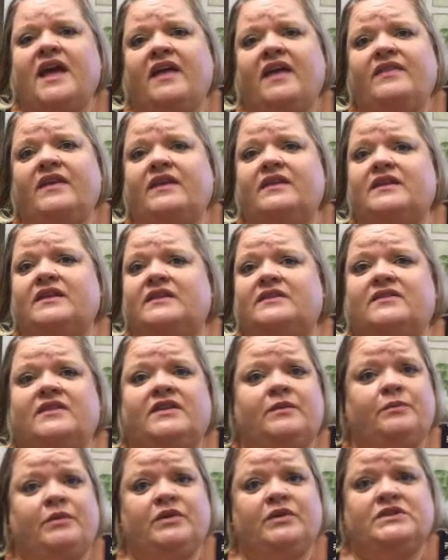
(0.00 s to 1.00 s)
then the
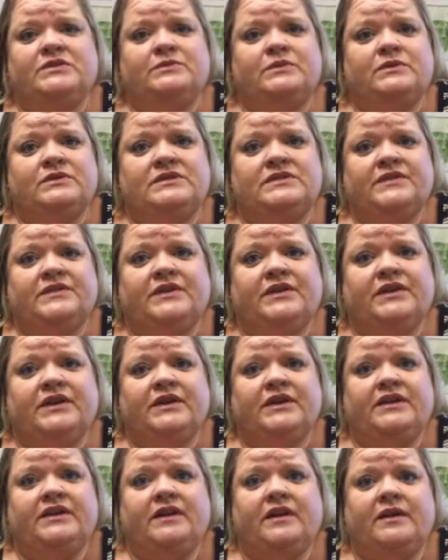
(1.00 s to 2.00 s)
principal is
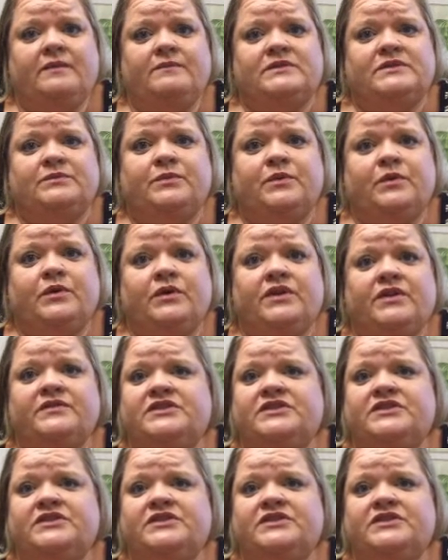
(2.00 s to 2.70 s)
very supportive.